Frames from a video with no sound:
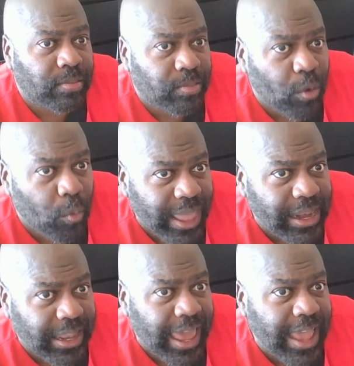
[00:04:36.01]
the
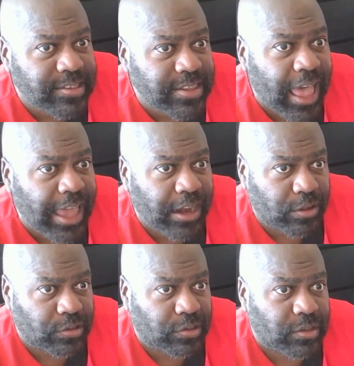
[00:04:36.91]
weight class
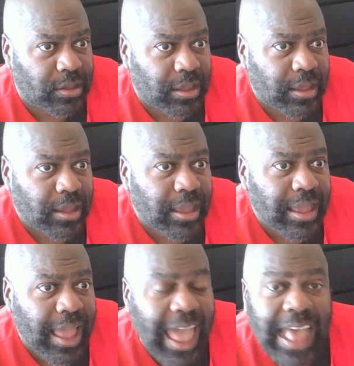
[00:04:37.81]
titles
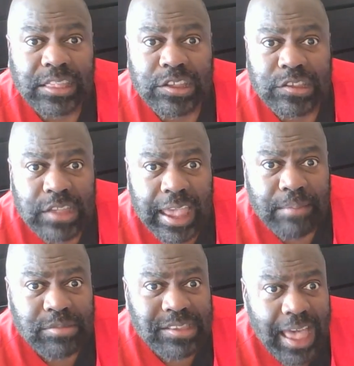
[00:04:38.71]
at the
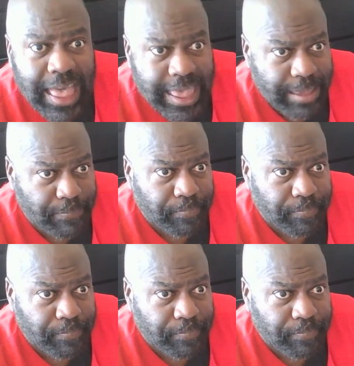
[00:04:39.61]
same time.